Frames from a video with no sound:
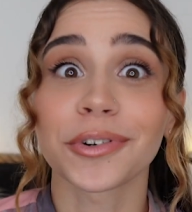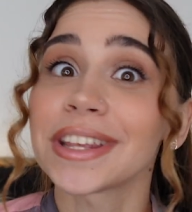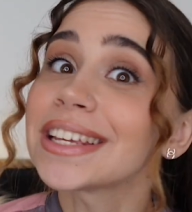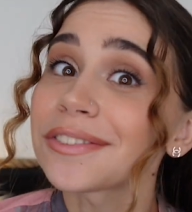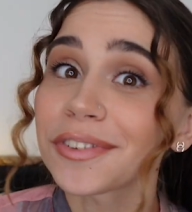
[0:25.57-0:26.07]
for
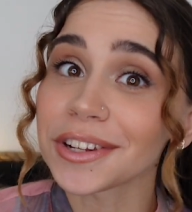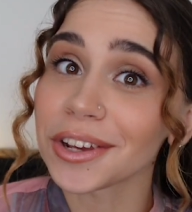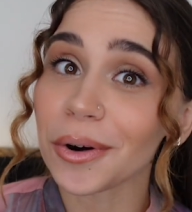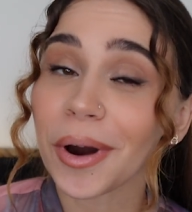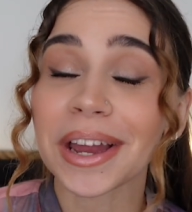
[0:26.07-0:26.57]
this
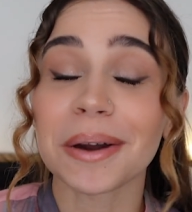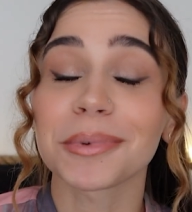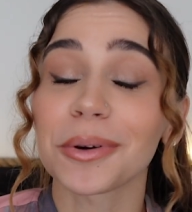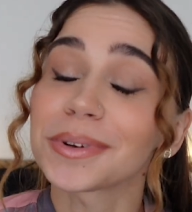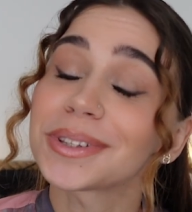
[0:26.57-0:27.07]
video, I am
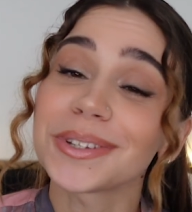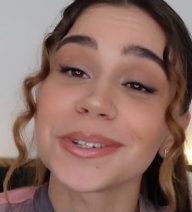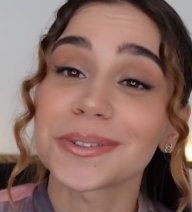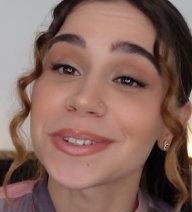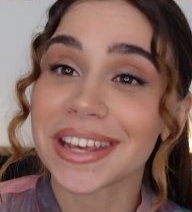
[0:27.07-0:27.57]
going to
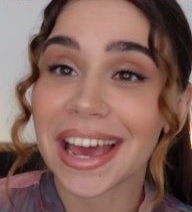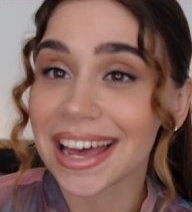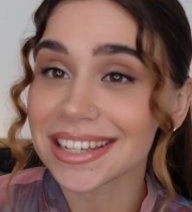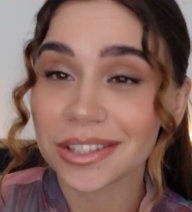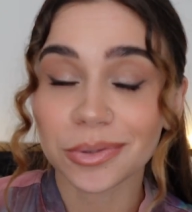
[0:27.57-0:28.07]
use the
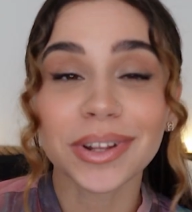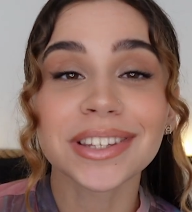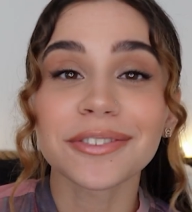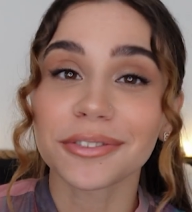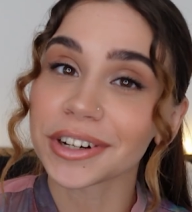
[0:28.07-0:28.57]

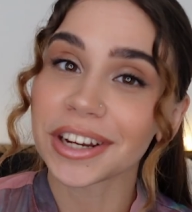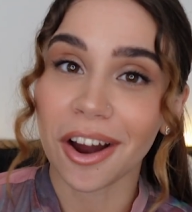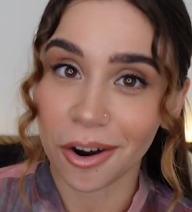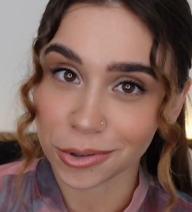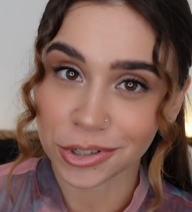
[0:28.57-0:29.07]
S23
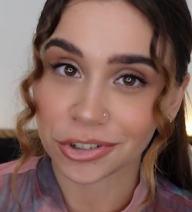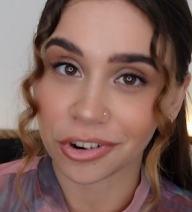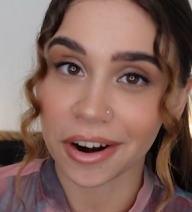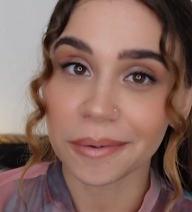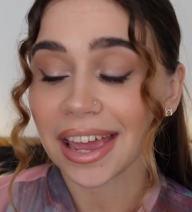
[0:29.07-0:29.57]
Ultra,